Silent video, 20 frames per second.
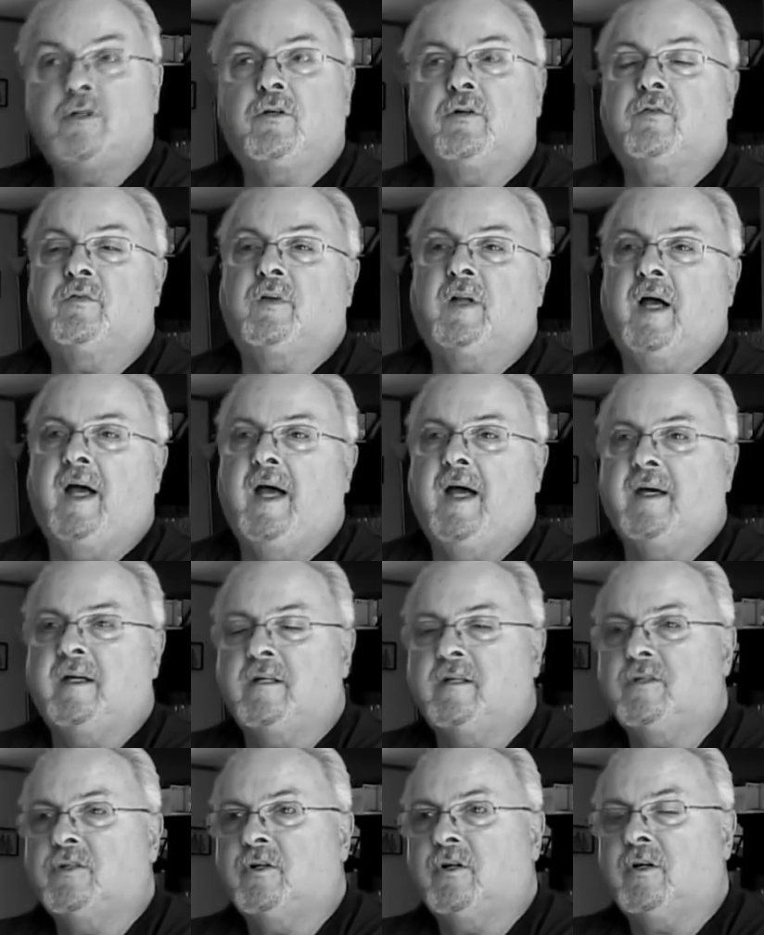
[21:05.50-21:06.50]
it is your
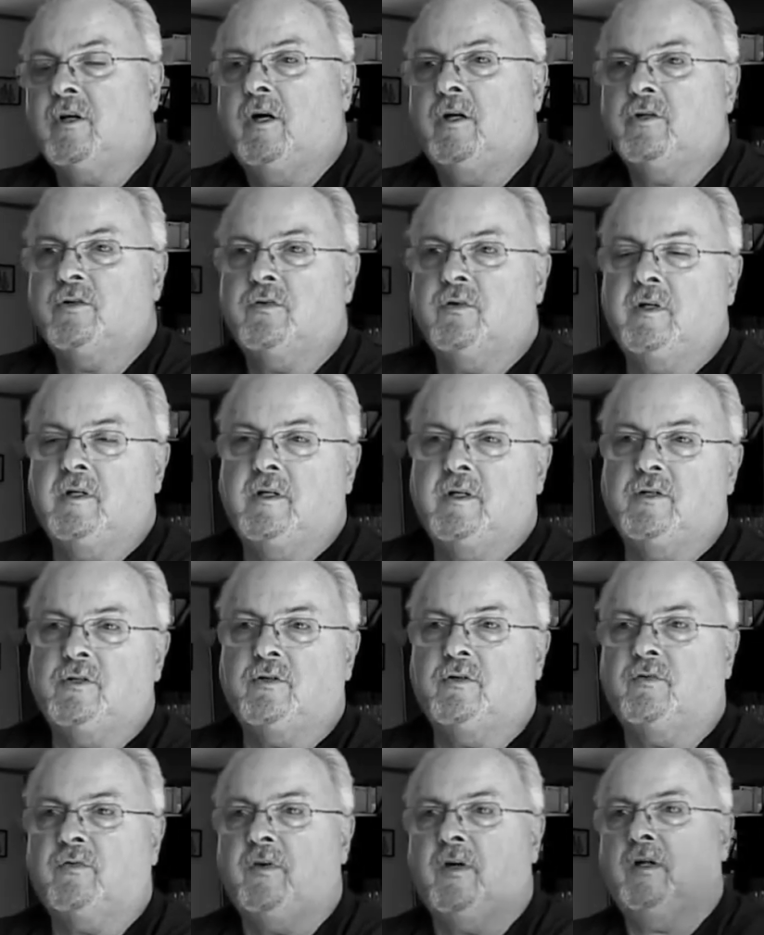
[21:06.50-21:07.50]
flag, it is your country, it
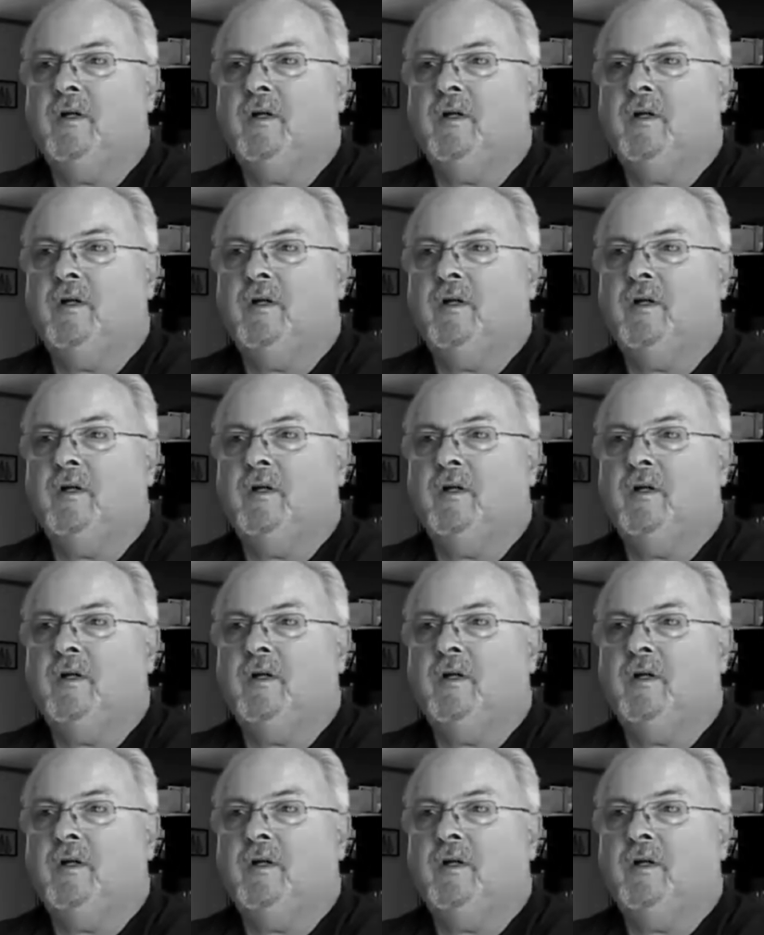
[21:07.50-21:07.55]
is your